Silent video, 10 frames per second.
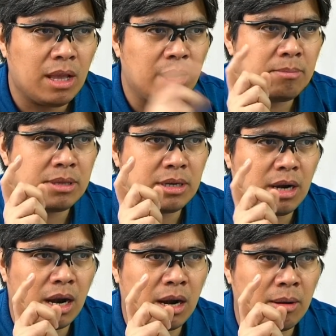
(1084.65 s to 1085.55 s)
But there
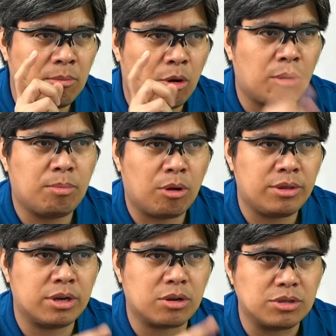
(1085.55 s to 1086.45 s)
are more
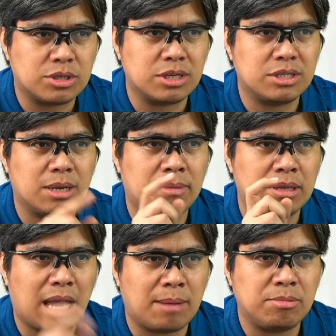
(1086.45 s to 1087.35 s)
broader concerns about
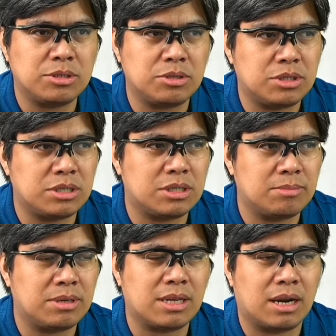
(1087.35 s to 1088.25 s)
Apple's new system
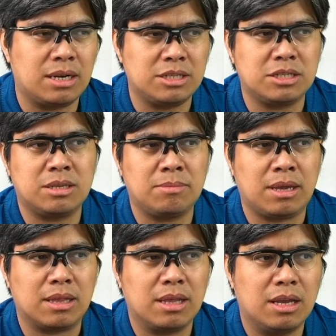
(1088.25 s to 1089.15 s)
that are legitimate.
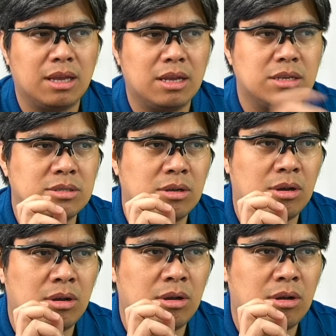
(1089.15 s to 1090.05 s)

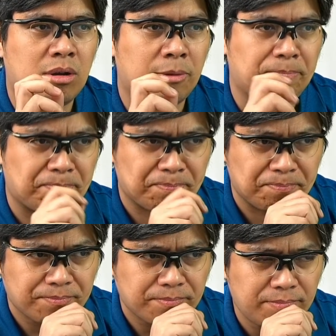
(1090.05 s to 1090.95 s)
So
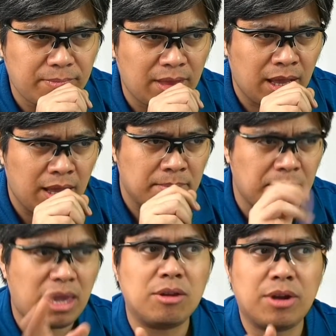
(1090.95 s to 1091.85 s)

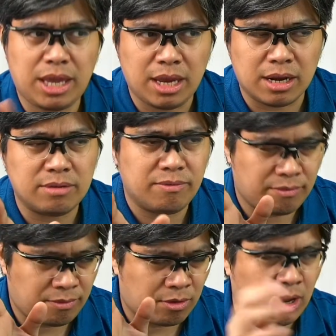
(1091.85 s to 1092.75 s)
Mayer here,
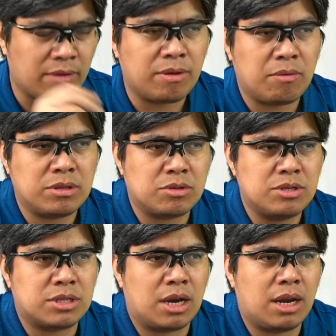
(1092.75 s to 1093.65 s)
for everyone's
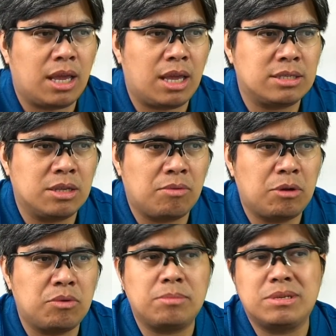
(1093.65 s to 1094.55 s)
concern, is the one
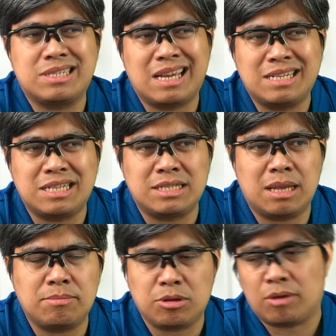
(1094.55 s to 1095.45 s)
who helped design the
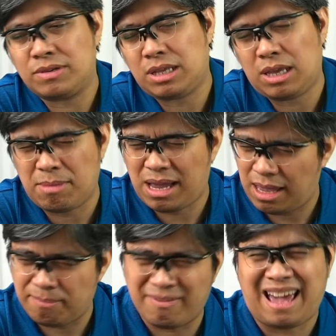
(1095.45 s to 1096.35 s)
system. So obviously he might
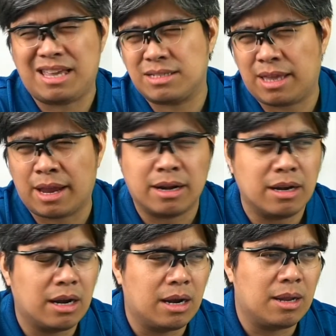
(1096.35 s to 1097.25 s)
have bias there.
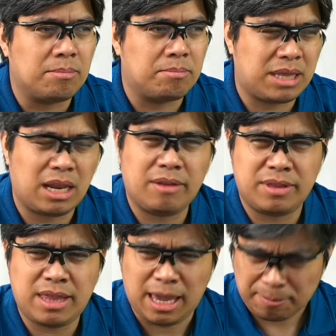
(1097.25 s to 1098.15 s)
But at the end of the
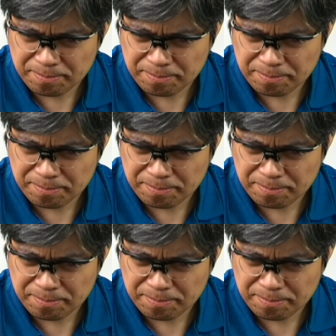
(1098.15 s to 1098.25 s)
day,